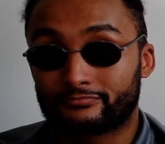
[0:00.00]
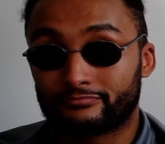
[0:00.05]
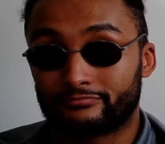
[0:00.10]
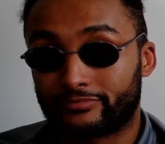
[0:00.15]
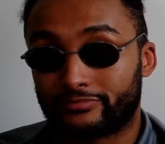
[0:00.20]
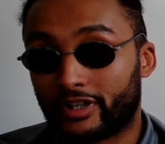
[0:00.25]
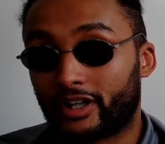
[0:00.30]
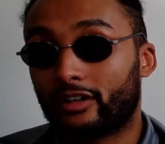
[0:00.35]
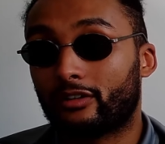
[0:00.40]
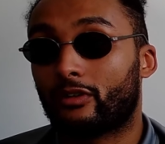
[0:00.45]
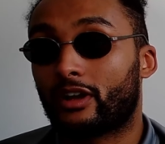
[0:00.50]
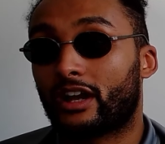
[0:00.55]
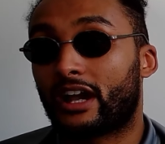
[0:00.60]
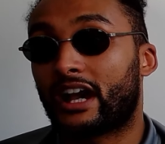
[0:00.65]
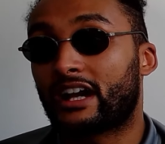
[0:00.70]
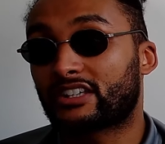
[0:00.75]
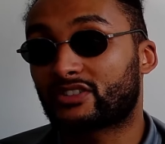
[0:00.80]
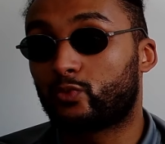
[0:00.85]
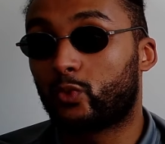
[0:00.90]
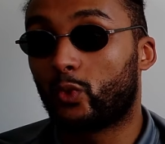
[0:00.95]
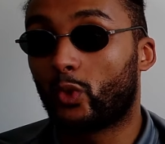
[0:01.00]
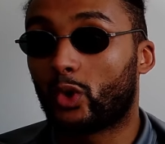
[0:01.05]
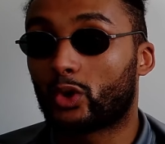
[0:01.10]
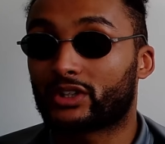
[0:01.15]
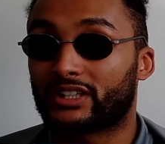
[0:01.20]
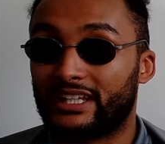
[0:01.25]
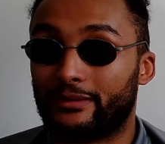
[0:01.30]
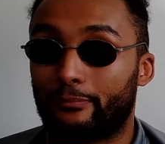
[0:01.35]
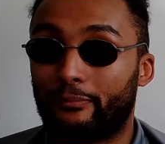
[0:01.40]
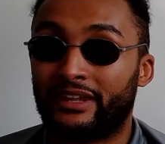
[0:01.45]
But has
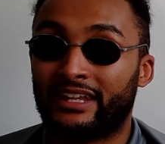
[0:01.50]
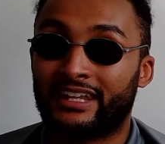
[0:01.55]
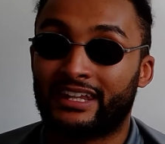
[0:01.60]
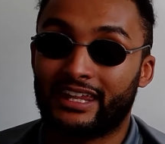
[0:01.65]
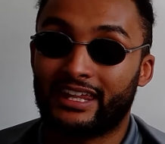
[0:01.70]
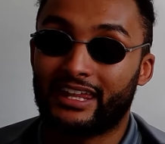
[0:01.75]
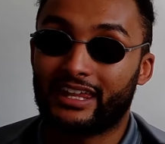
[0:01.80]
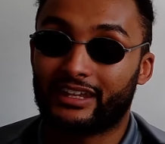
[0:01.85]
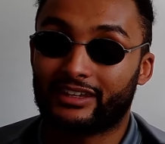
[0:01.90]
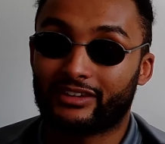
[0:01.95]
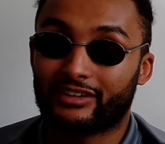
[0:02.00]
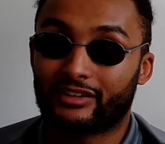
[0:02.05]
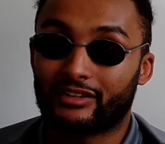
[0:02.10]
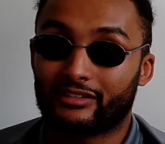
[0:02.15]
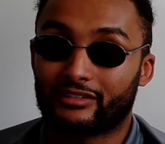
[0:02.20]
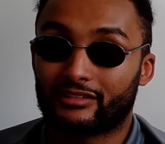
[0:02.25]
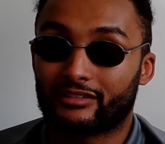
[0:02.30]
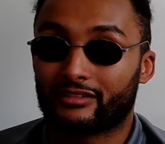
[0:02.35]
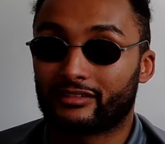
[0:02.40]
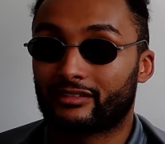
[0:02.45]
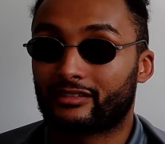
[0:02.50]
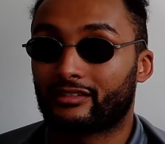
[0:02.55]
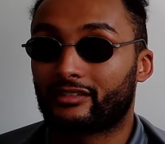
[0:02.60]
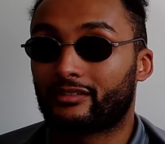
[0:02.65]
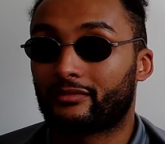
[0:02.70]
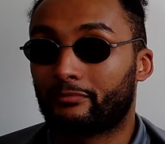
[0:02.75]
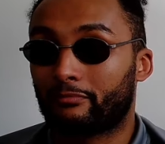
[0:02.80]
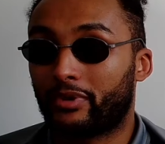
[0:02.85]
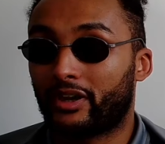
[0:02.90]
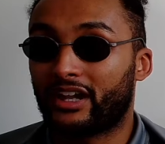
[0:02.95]
Wardley been hit
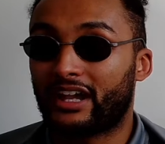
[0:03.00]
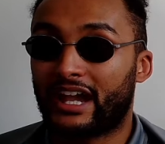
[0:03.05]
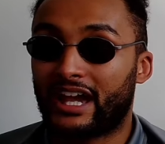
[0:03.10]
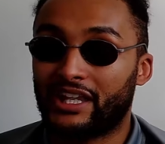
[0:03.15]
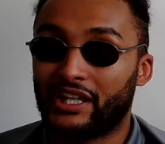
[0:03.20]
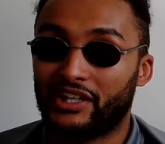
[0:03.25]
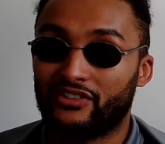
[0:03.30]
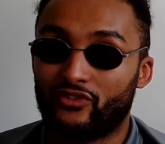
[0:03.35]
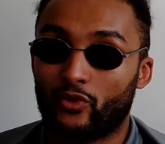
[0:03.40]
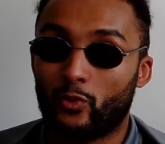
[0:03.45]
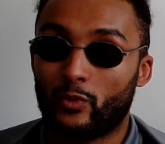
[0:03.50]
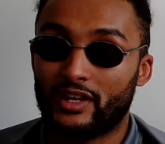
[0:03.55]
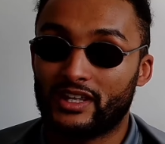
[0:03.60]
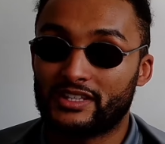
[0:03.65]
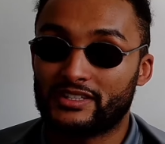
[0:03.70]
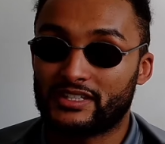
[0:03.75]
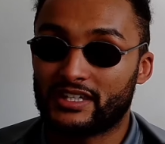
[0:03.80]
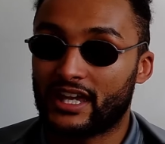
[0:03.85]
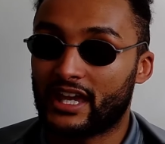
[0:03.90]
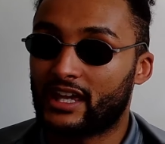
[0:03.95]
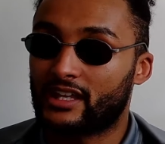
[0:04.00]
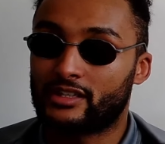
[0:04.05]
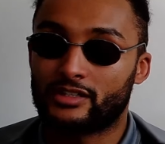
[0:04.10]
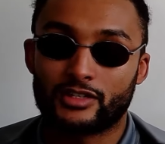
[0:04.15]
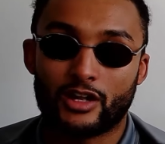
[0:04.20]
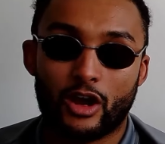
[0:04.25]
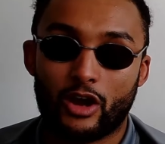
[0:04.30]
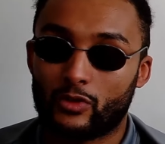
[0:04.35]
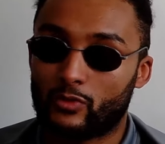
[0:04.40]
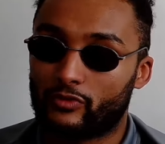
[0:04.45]
by Andy Ruiz yet?
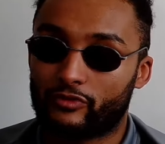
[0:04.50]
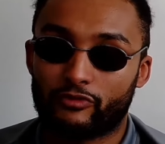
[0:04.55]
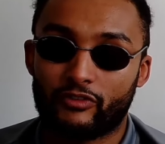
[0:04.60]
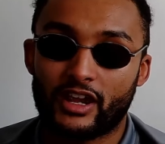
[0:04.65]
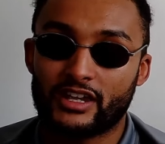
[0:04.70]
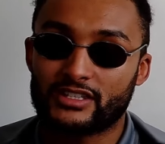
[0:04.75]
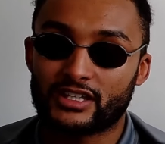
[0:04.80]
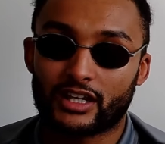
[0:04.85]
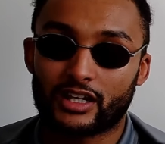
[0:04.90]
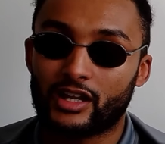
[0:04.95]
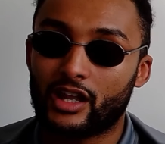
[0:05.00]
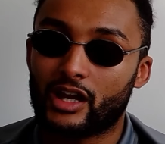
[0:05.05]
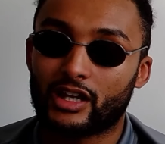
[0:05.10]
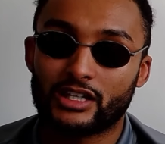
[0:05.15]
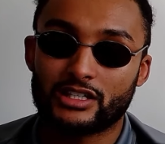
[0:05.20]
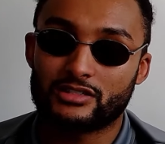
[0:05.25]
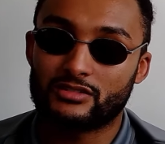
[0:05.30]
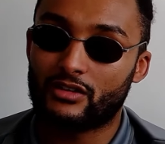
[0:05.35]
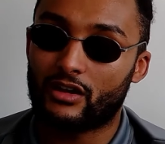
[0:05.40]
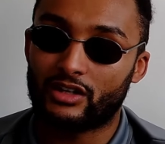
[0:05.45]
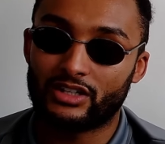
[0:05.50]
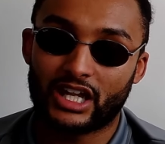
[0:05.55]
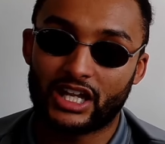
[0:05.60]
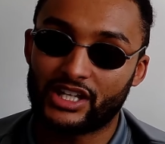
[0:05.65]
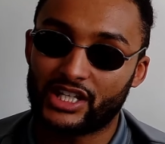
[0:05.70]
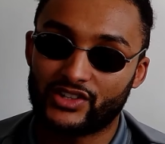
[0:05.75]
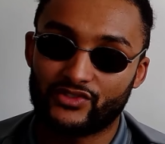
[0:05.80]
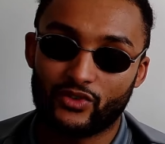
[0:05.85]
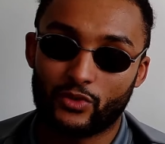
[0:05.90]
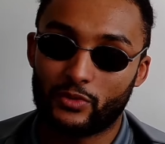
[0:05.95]
No. Fraser Clark is not an
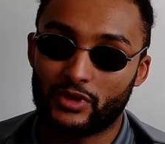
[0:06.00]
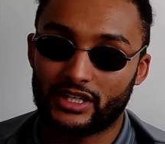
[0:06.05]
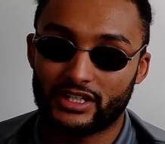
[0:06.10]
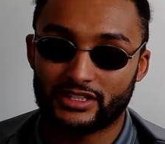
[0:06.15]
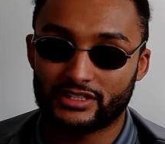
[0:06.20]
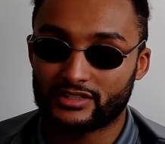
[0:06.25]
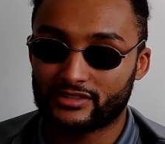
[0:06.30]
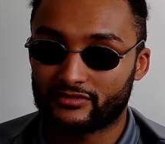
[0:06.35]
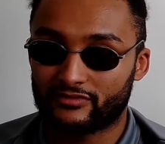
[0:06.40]
Andy Ruiz.